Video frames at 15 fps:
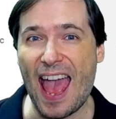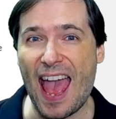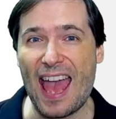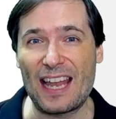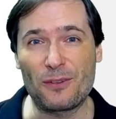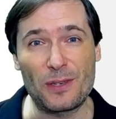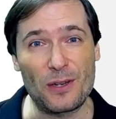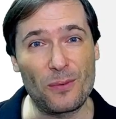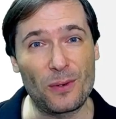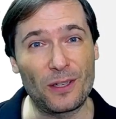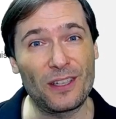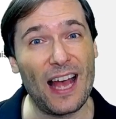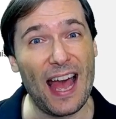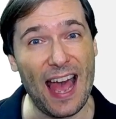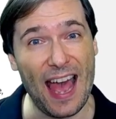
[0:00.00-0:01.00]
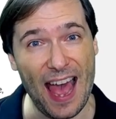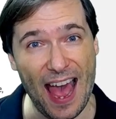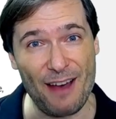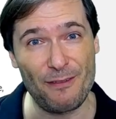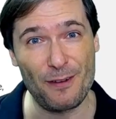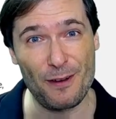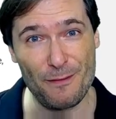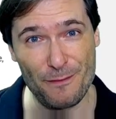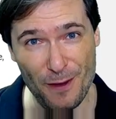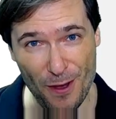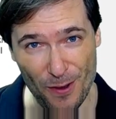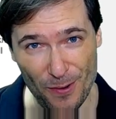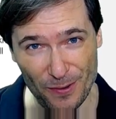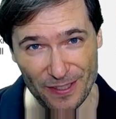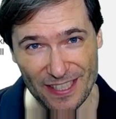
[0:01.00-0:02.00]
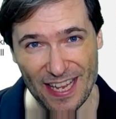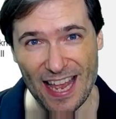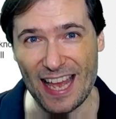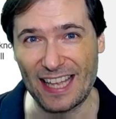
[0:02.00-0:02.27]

and we will have a vote.